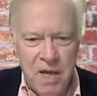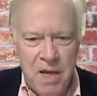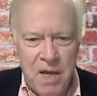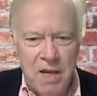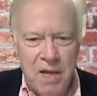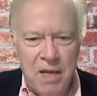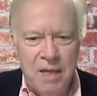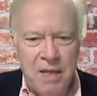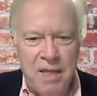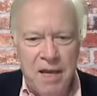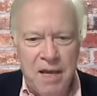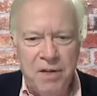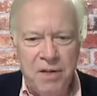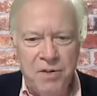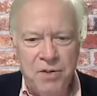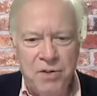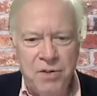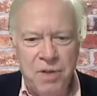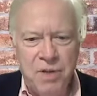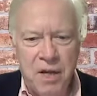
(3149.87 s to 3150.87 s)
And that
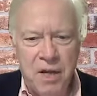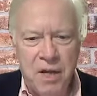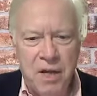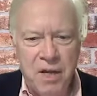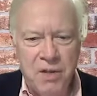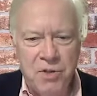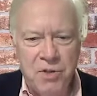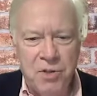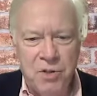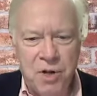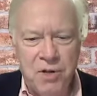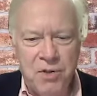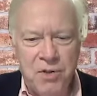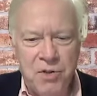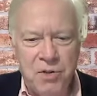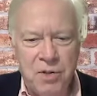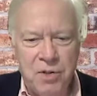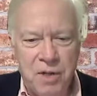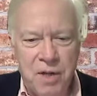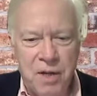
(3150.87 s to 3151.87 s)
is, it
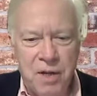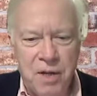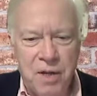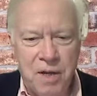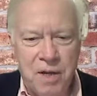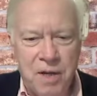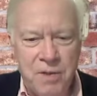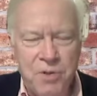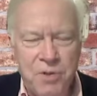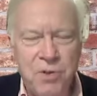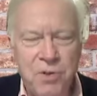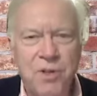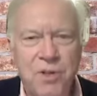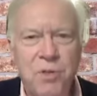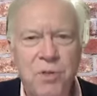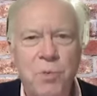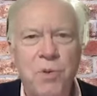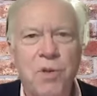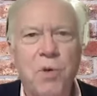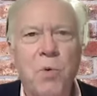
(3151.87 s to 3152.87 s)
starts
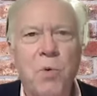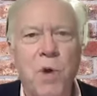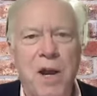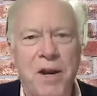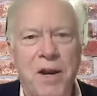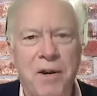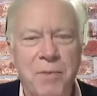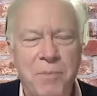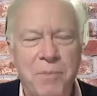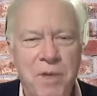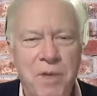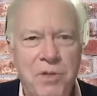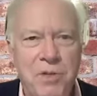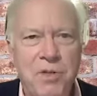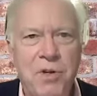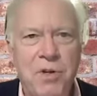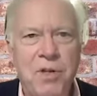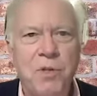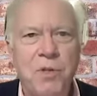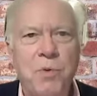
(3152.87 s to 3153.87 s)
with a choir. It
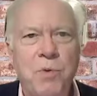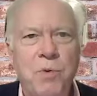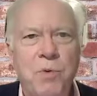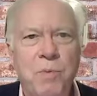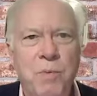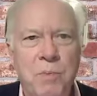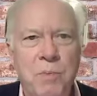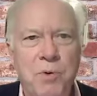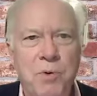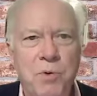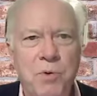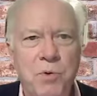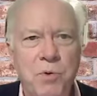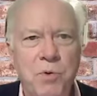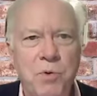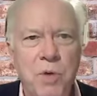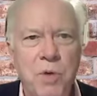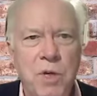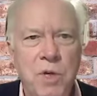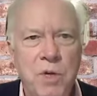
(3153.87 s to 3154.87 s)
starts with people
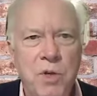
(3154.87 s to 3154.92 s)
who